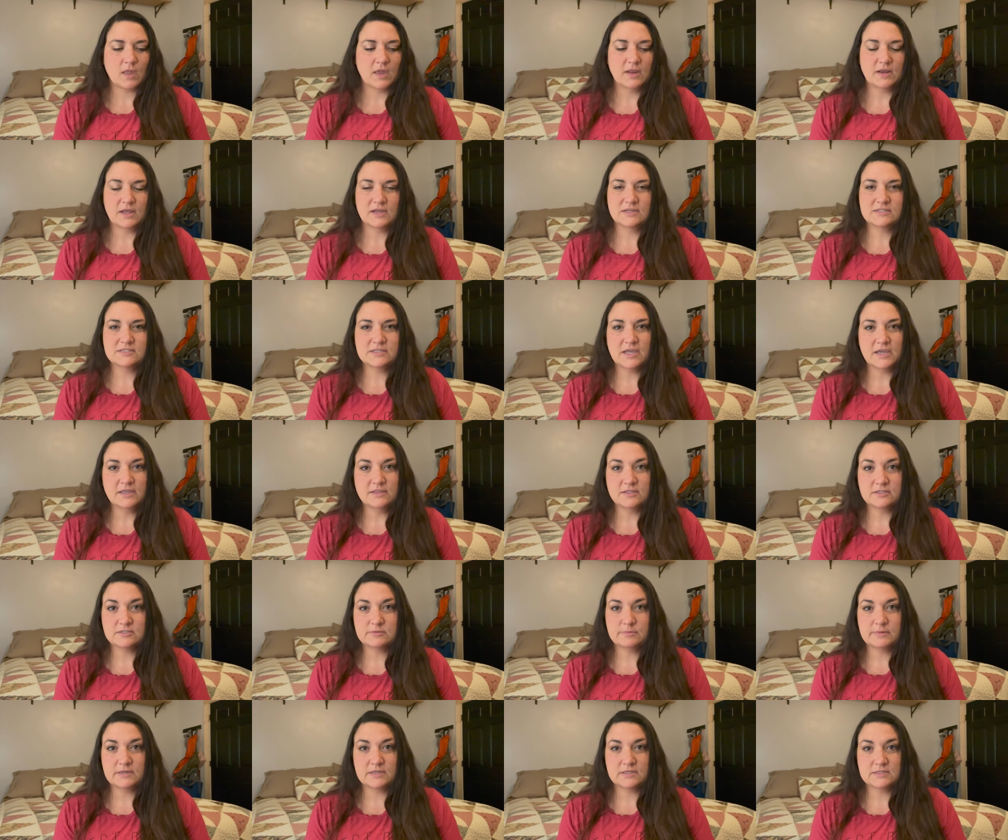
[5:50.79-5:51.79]
And I say
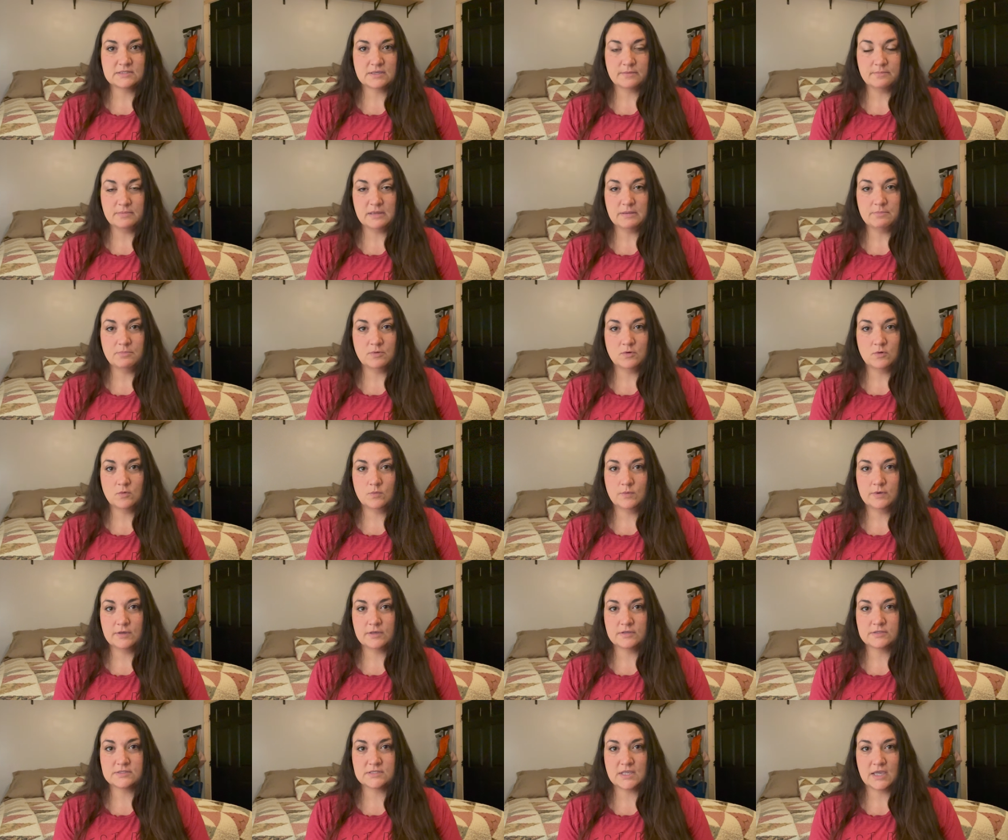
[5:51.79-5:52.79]
this because some people
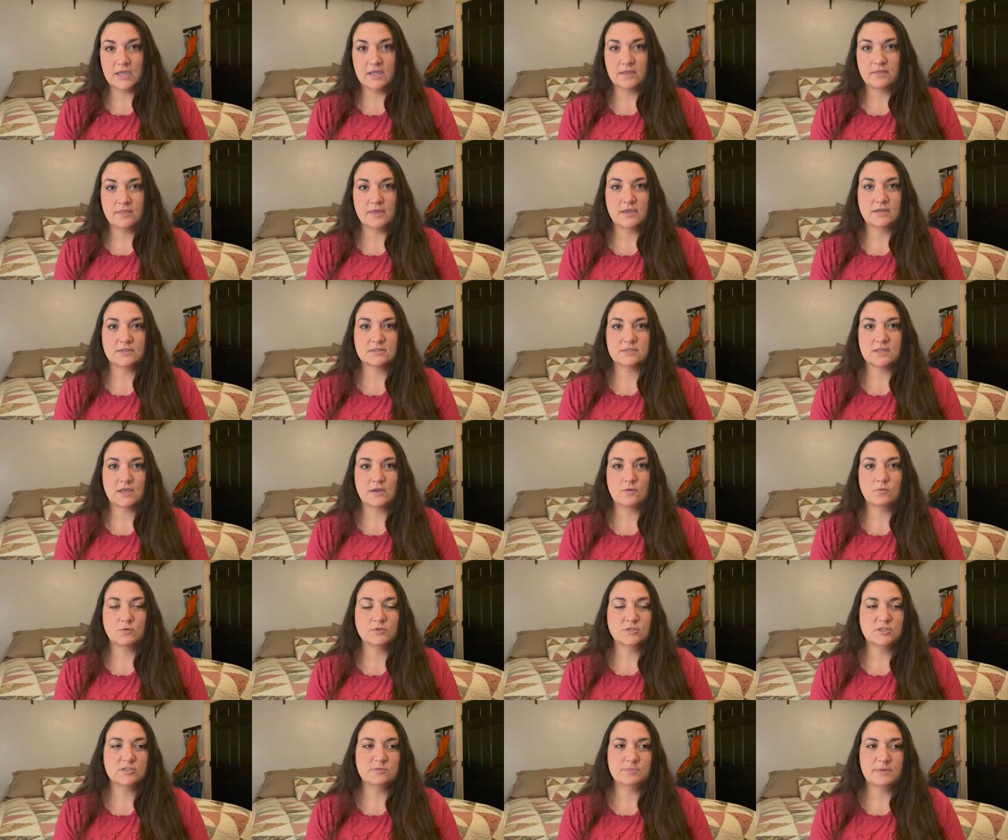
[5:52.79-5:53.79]
will say things like,
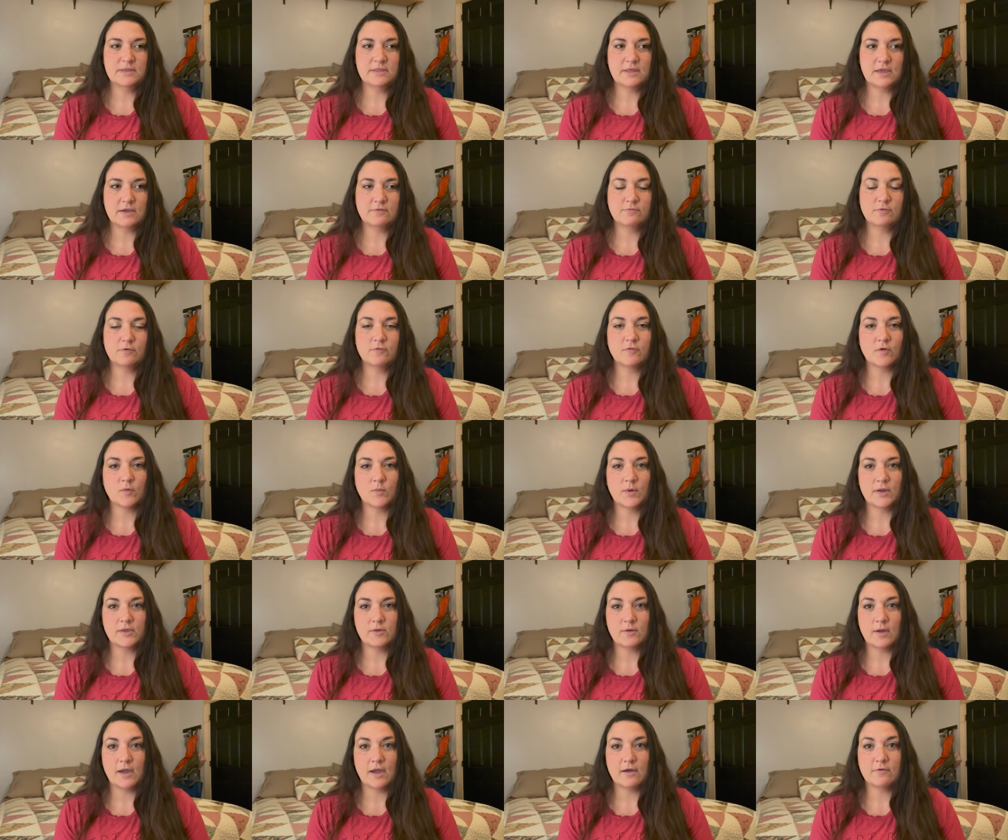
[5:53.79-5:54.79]
well, just be thankful for what
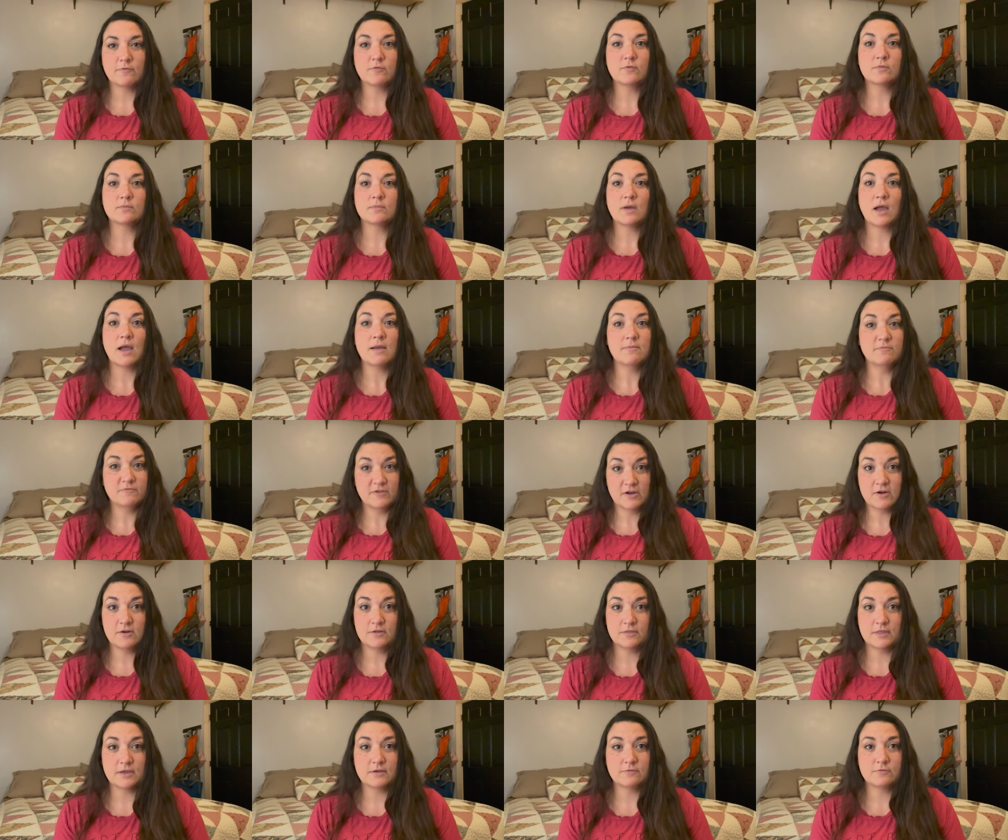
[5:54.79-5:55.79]
you have. I'm
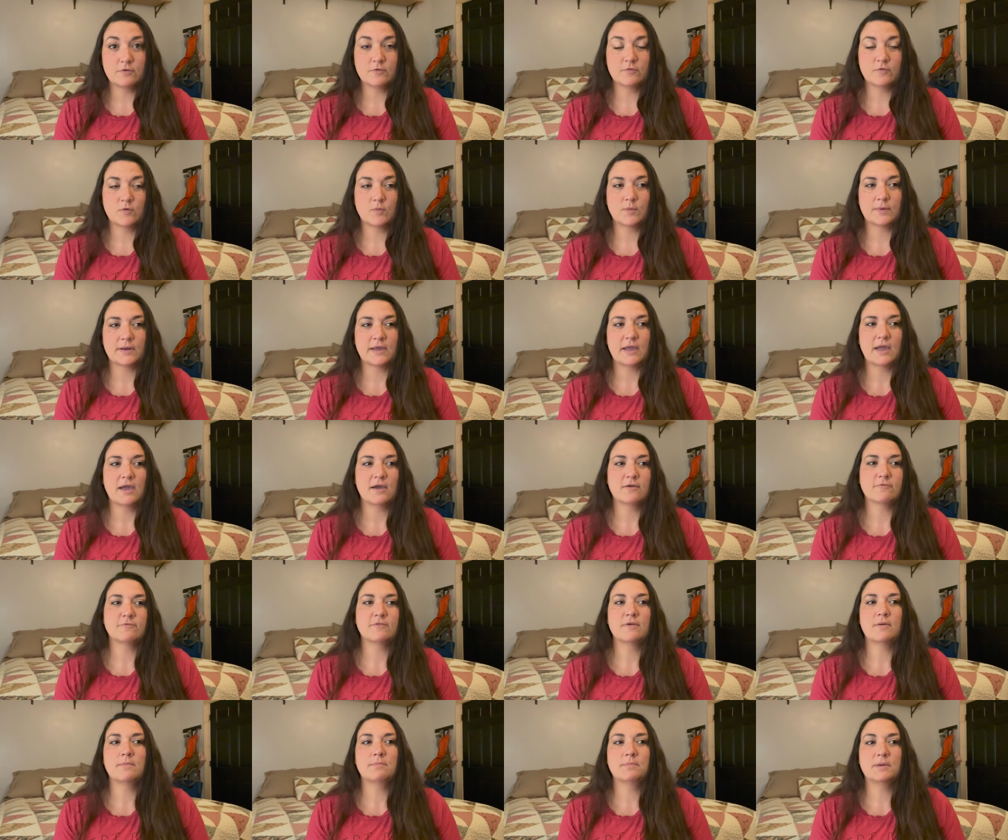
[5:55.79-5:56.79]
very thankful for what I have.
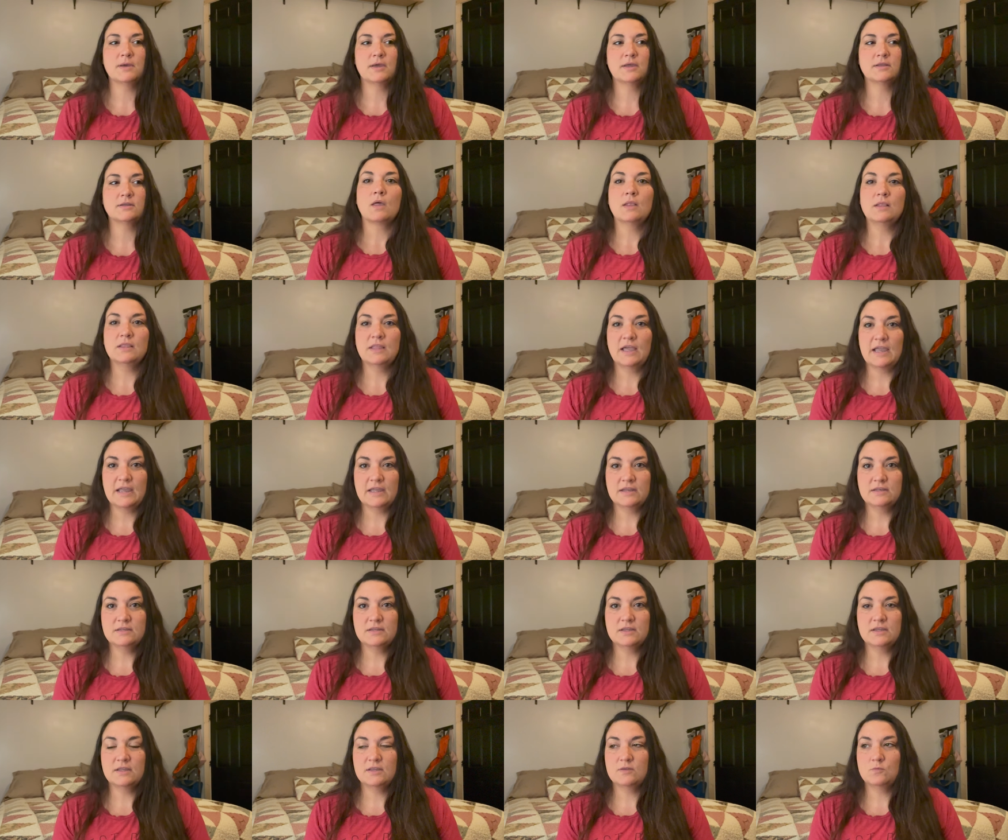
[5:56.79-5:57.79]
But
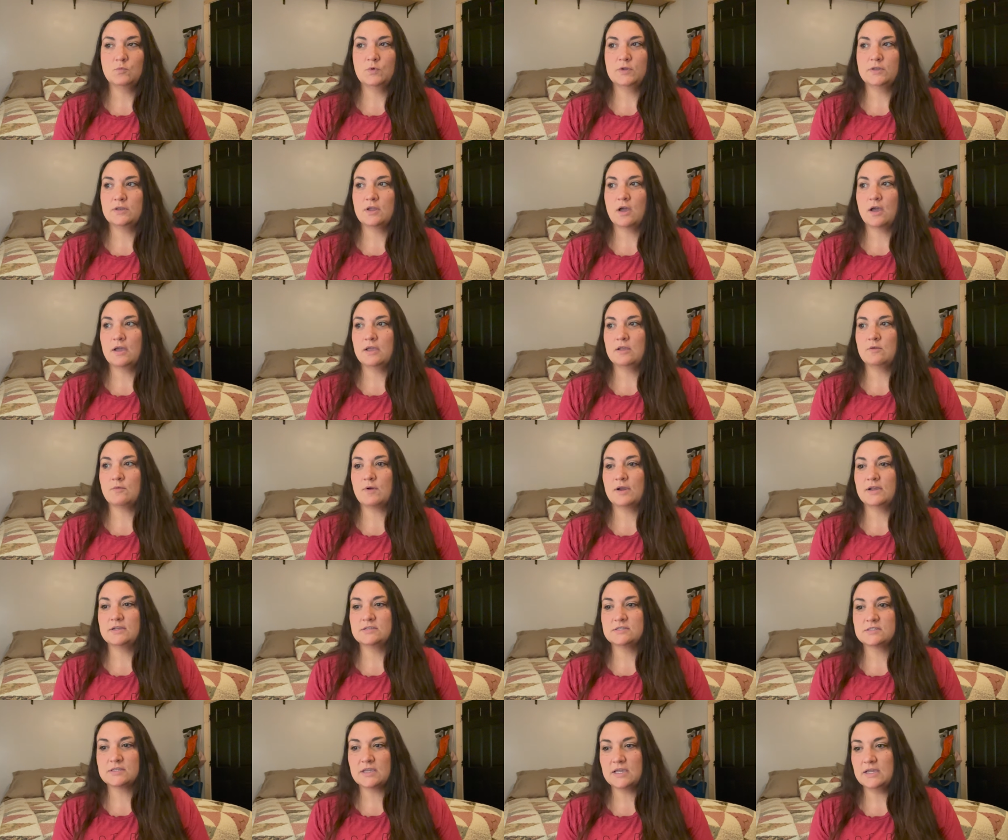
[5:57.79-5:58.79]
Landon would not
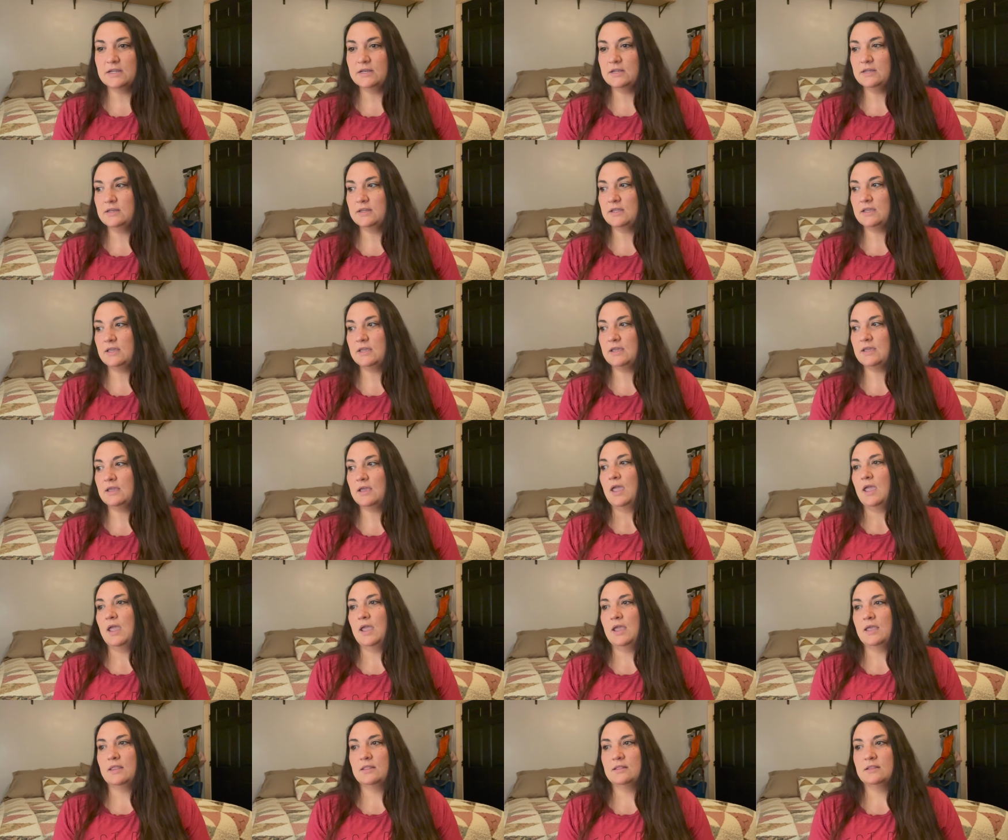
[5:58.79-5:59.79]
erase Kennedy
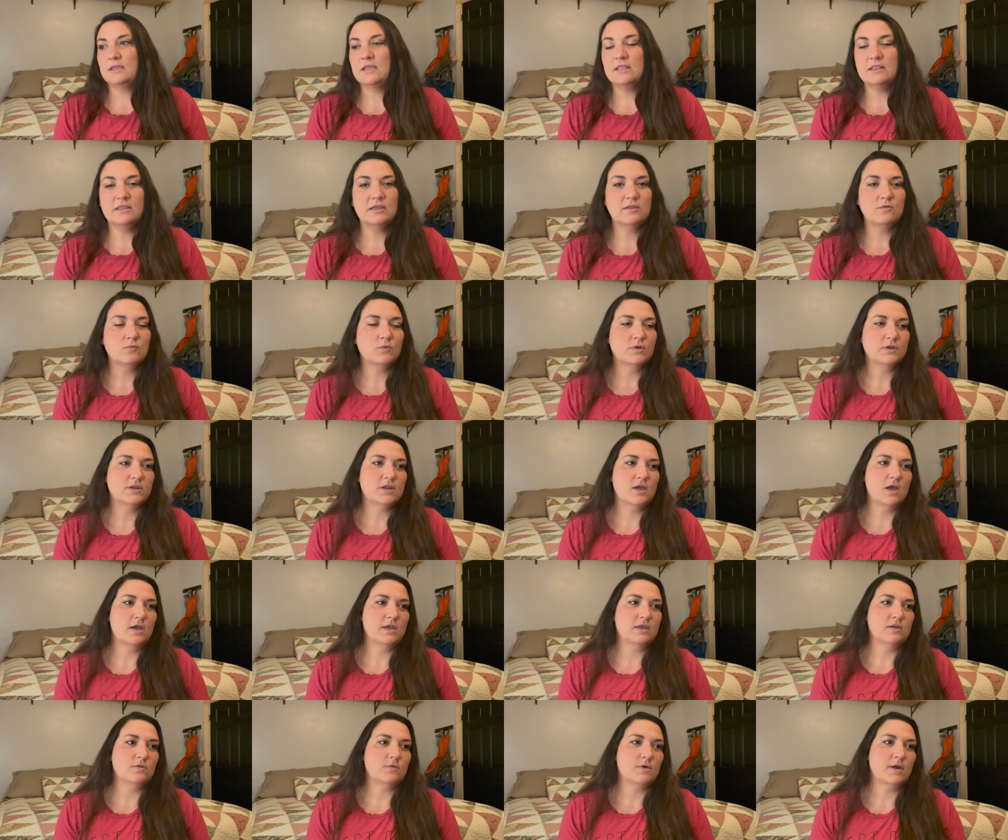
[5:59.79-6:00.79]
and Leland would
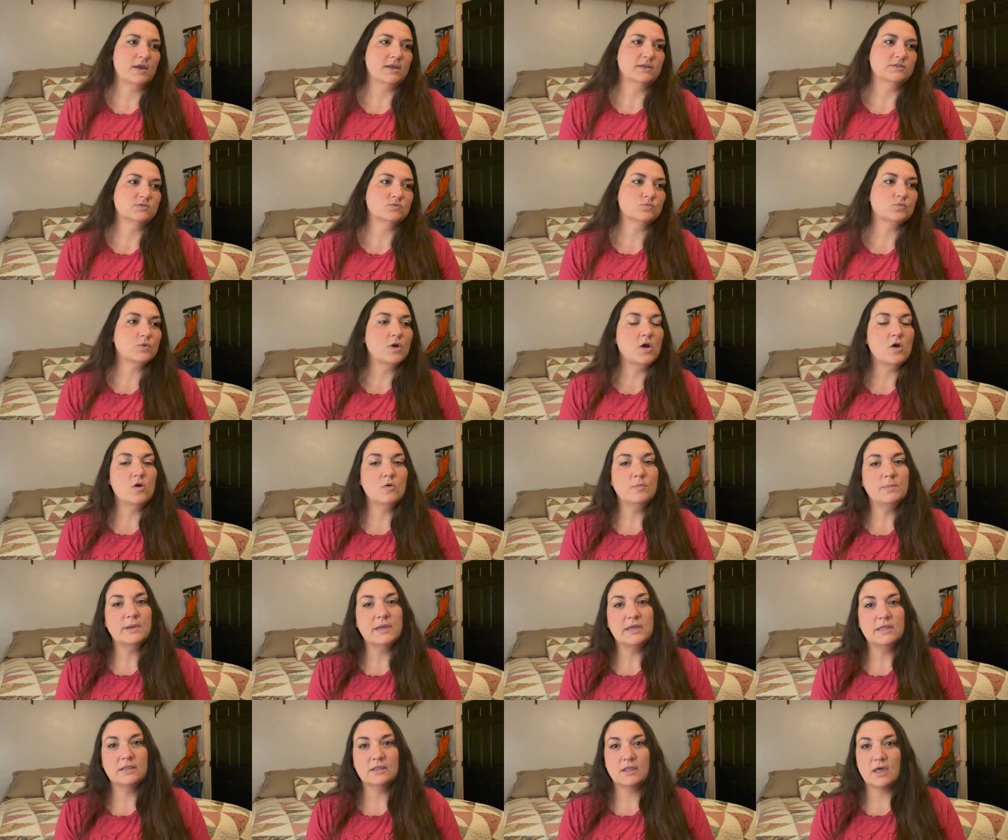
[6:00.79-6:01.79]
not erase Roman.